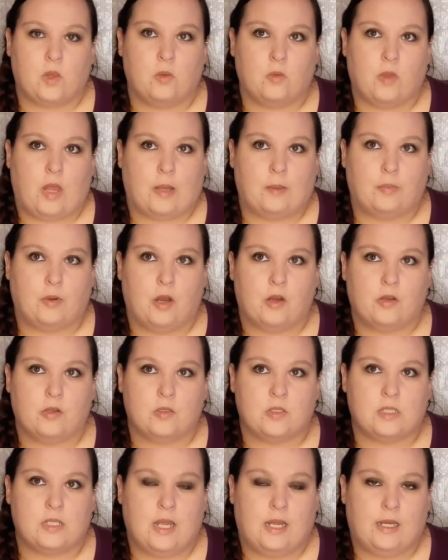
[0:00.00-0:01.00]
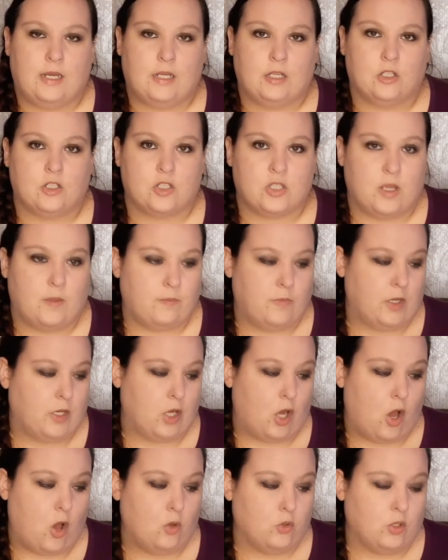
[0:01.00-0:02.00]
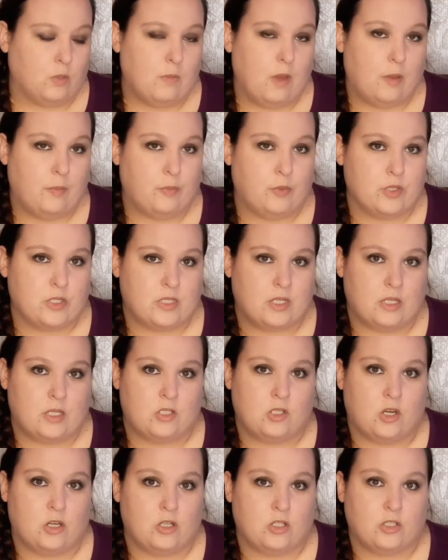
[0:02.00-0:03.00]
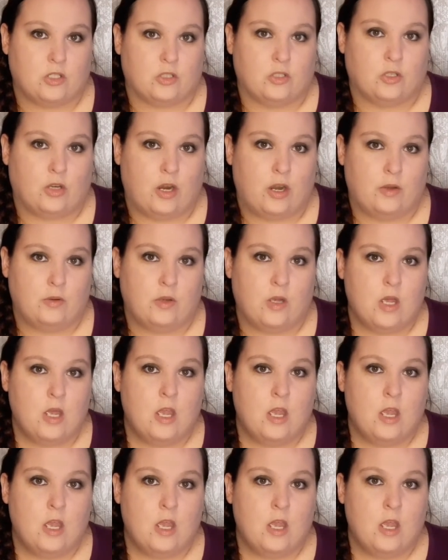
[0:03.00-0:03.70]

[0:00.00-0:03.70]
like produce netting or something to hold them up once they start to grow,